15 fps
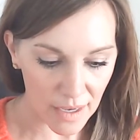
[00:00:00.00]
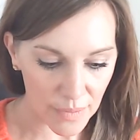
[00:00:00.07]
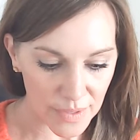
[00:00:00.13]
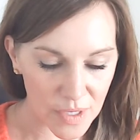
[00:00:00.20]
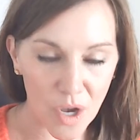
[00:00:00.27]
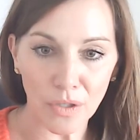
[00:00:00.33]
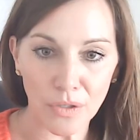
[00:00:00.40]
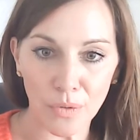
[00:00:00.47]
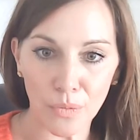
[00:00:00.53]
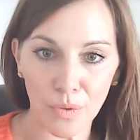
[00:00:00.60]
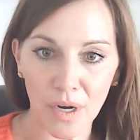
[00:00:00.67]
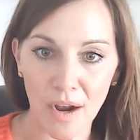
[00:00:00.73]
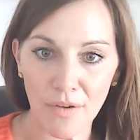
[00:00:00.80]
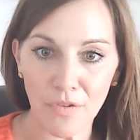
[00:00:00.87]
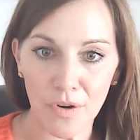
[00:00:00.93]
it was called
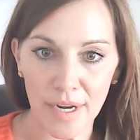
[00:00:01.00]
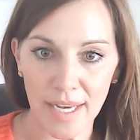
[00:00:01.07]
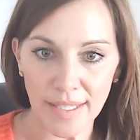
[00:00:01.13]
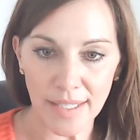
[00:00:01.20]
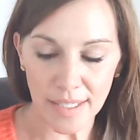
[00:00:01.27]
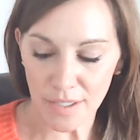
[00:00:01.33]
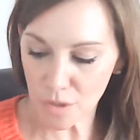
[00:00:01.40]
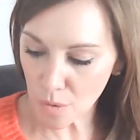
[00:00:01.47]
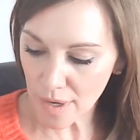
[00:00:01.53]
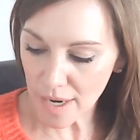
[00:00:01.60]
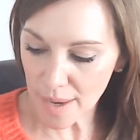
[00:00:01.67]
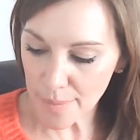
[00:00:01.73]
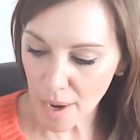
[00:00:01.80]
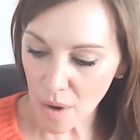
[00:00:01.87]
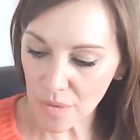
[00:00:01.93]
Recovery. It's a
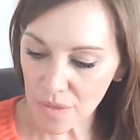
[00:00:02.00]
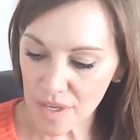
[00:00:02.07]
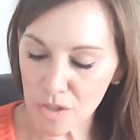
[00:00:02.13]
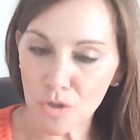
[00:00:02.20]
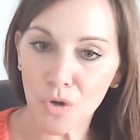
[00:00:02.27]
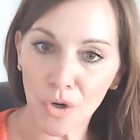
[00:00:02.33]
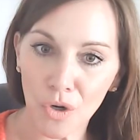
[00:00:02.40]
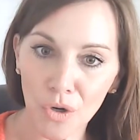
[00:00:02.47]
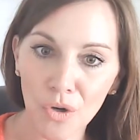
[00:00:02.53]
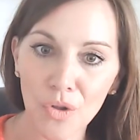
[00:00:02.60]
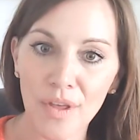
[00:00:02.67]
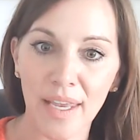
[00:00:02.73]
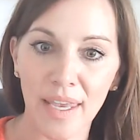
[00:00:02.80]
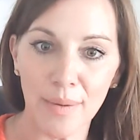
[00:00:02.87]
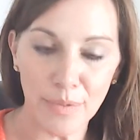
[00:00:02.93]
story about this
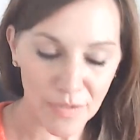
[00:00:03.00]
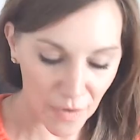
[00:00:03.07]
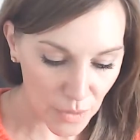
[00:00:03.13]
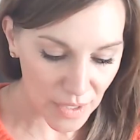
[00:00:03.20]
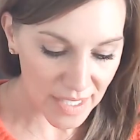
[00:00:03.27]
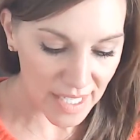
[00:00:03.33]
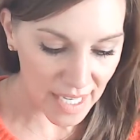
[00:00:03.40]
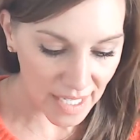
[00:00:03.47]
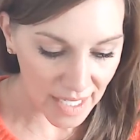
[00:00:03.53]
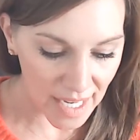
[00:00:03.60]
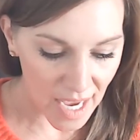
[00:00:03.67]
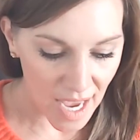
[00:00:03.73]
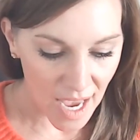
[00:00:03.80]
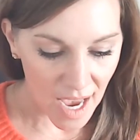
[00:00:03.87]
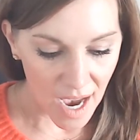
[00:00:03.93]
girl that keeps
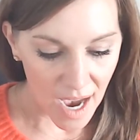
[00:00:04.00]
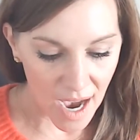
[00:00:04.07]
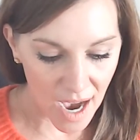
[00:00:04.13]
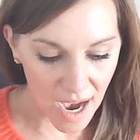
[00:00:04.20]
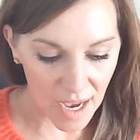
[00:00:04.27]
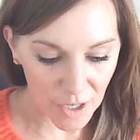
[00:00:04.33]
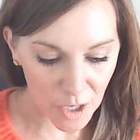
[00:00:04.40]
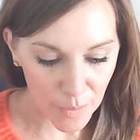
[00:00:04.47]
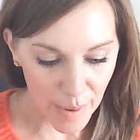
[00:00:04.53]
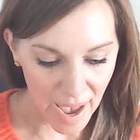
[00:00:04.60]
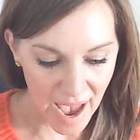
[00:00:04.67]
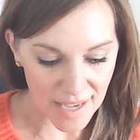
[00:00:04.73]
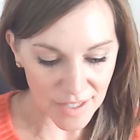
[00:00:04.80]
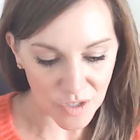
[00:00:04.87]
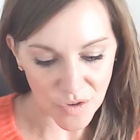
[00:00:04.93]
focusing on her
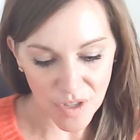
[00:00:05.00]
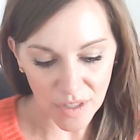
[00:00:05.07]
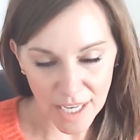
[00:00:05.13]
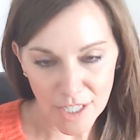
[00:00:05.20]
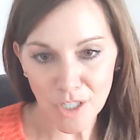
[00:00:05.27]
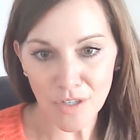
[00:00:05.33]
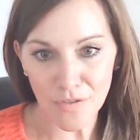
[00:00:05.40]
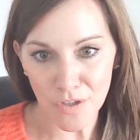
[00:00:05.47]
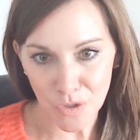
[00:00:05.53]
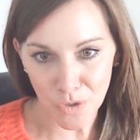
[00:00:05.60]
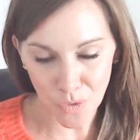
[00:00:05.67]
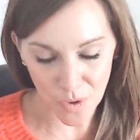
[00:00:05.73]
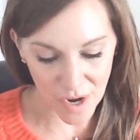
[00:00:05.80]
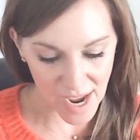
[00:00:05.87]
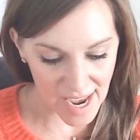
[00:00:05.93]
past, or the legend of the
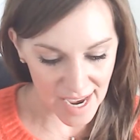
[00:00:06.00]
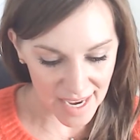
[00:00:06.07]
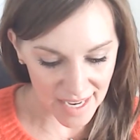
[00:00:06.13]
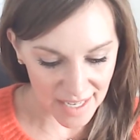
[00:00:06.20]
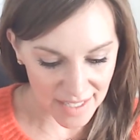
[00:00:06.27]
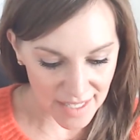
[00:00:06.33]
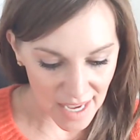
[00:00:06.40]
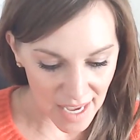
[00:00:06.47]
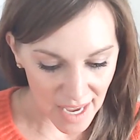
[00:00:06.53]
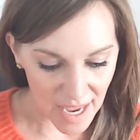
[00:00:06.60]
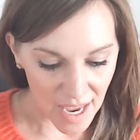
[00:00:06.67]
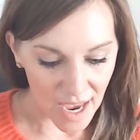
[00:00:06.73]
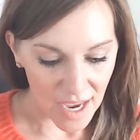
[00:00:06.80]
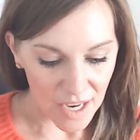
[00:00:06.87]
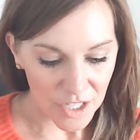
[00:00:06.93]
story is
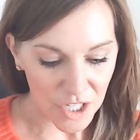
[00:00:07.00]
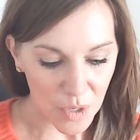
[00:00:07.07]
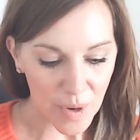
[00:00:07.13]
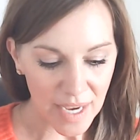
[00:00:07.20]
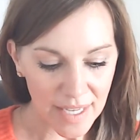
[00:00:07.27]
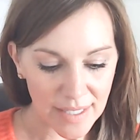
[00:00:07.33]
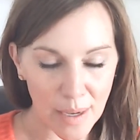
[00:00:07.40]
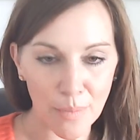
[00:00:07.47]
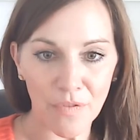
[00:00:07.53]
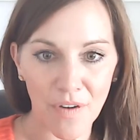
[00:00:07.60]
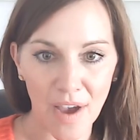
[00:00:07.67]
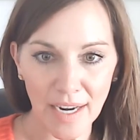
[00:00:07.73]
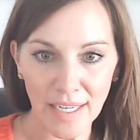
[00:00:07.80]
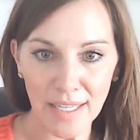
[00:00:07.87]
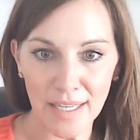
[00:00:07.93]
she wakes up
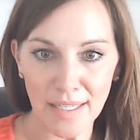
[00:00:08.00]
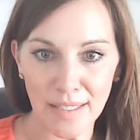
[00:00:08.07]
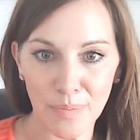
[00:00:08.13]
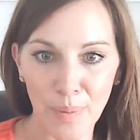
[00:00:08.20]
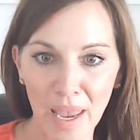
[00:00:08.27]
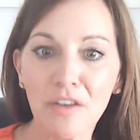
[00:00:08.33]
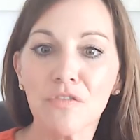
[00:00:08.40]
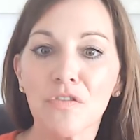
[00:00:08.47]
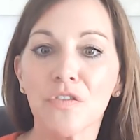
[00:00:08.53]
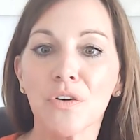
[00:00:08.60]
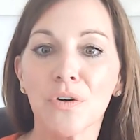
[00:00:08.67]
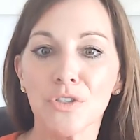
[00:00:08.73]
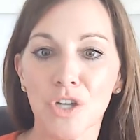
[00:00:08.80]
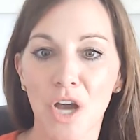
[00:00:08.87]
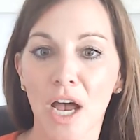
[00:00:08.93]
finding these
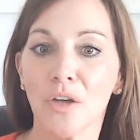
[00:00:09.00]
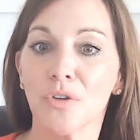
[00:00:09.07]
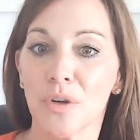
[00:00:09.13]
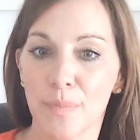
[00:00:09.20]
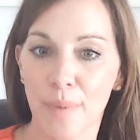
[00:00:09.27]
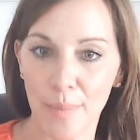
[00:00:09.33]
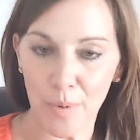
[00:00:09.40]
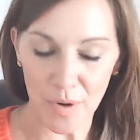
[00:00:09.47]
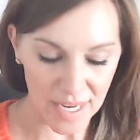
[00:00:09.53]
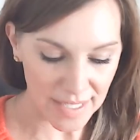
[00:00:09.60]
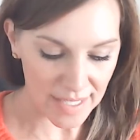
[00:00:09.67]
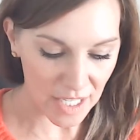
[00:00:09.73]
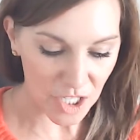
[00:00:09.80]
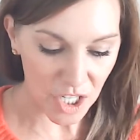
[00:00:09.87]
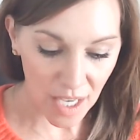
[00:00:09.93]
painful childhood
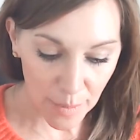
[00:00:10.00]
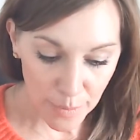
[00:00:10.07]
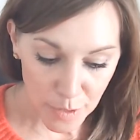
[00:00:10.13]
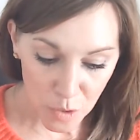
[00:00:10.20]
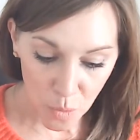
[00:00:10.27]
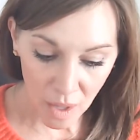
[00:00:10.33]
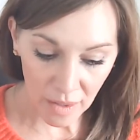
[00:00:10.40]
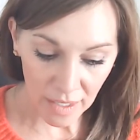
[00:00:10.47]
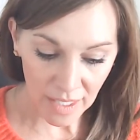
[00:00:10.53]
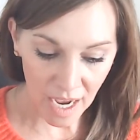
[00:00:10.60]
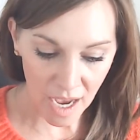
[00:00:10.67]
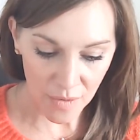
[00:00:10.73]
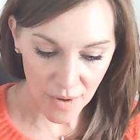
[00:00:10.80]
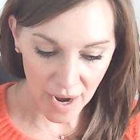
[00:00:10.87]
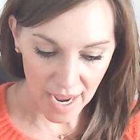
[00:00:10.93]
memories that she keeps dwelling
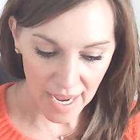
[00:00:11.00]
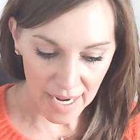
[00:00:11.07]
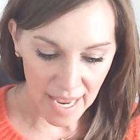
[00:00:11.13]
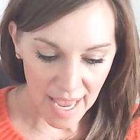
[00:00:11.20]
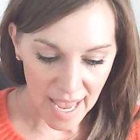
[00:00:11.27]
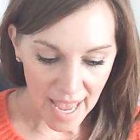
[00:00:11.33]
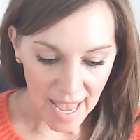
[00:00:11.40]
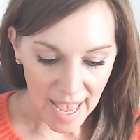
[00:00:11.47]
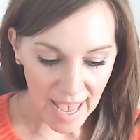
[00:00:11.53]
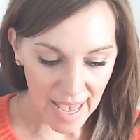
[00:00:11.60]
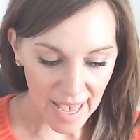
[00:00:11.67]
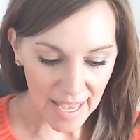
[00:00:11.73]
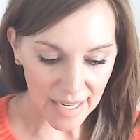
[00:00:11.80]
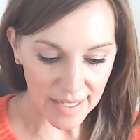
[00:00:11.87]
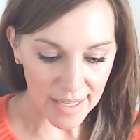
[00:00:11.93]
on, right?
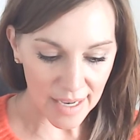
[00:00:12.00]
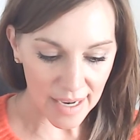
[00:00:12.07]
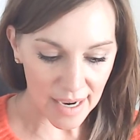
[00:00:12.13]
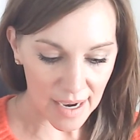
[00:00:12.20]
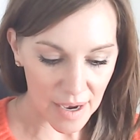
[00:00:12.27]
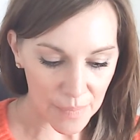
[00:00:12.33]
And